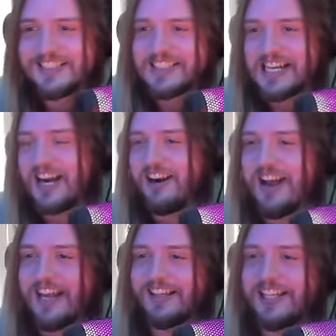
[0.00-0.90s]

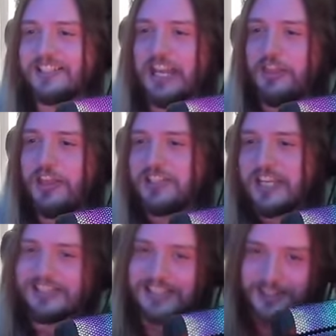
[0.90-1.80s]
Alright, let's get this
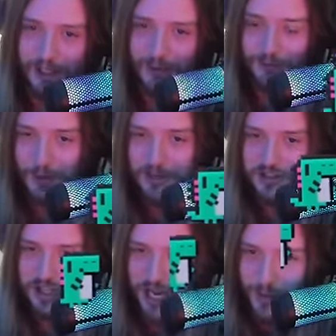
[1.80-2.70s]
get this over with,
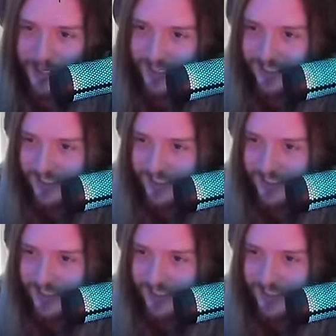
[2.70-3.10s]
shall we?